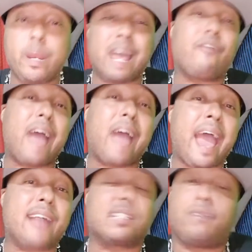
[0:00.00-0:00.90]
ever
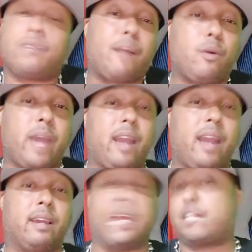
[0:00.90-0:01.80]
asks if I'm okay,
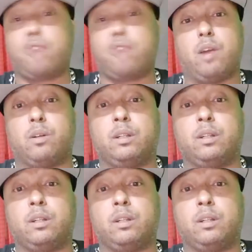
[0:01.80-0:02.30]
and that's real.